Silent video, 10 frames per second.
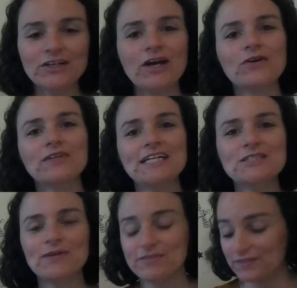No, that's
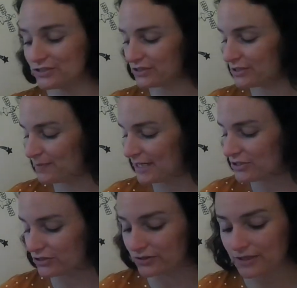why fish are
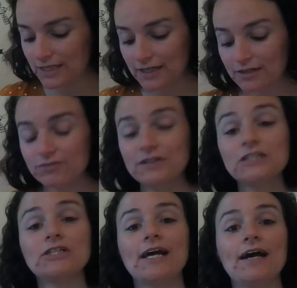special.
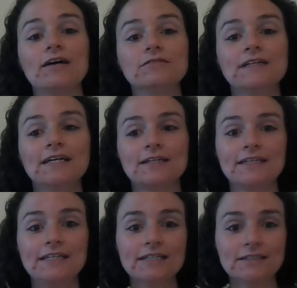Fish have
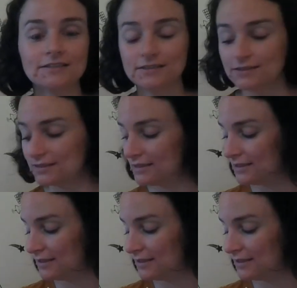gills.